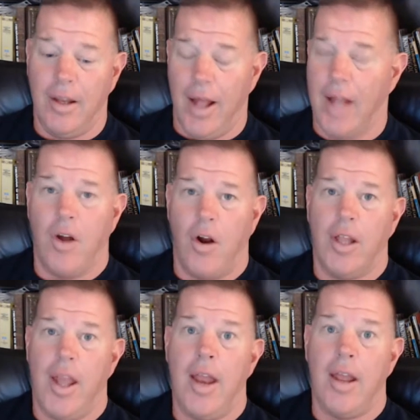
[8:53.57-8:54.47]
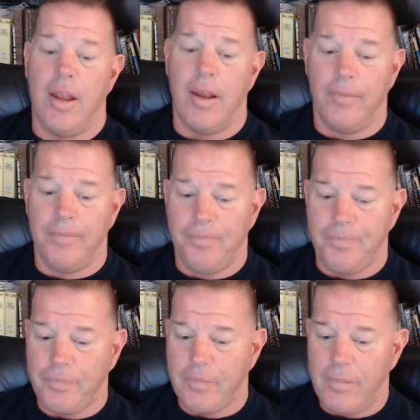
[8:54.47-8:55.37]
That's hardly any.
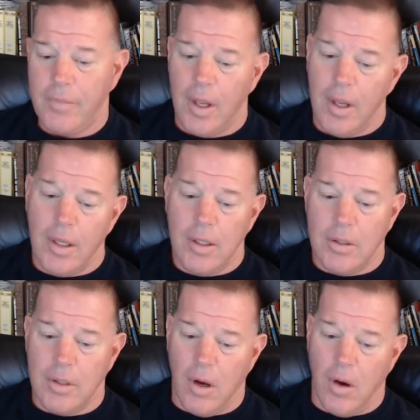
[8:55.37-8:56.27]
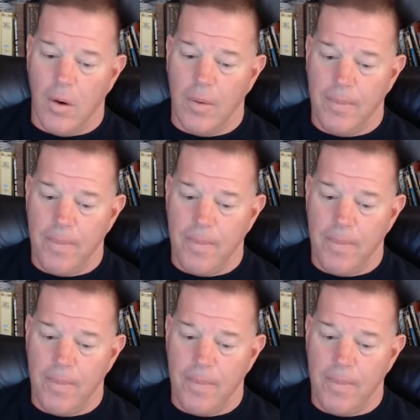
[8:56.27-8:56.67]
So